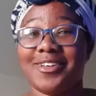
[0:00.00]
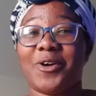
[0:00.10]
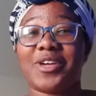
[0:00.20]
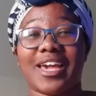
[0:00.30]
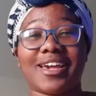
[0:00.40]

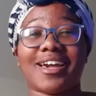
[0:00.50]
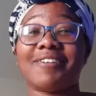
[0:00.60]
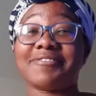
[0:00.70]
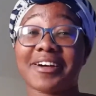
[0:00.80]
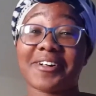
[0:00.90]
Okay, I
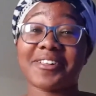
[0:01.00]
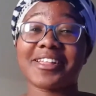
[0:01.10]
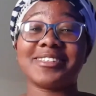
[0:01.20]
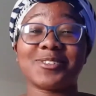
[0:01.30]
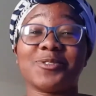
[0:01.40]
fell
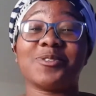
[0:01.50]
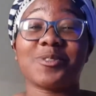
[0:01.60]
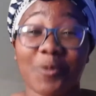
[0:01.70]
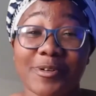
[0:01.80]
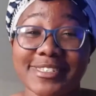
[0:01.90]
into
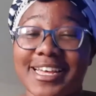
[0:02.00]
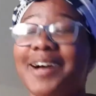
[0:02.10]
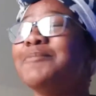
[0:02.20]
the water.